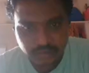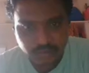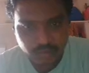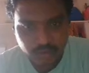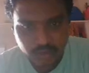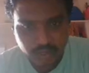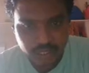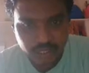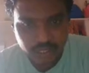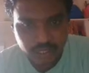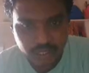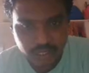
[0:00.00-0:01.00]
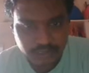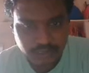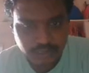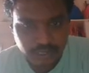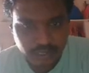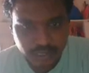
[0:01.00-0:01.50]
some more details
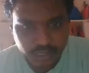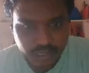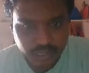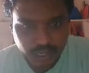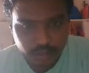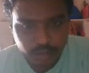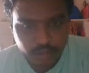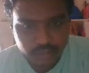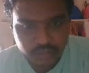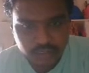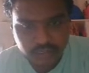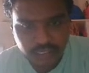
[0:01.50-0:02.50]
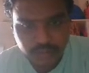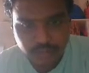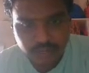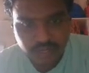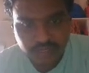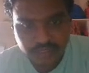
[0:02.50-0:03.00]
about this
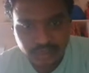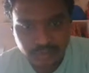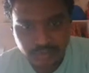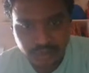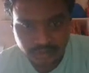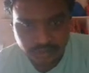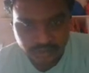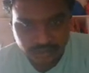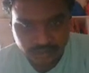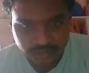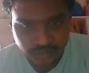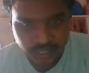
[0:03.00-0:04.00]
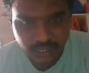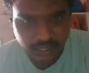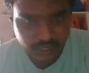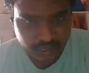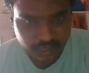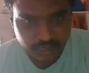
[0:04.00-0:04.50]
sedimentation process.
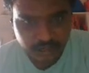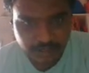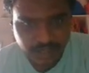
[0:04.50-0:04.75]
Okay. The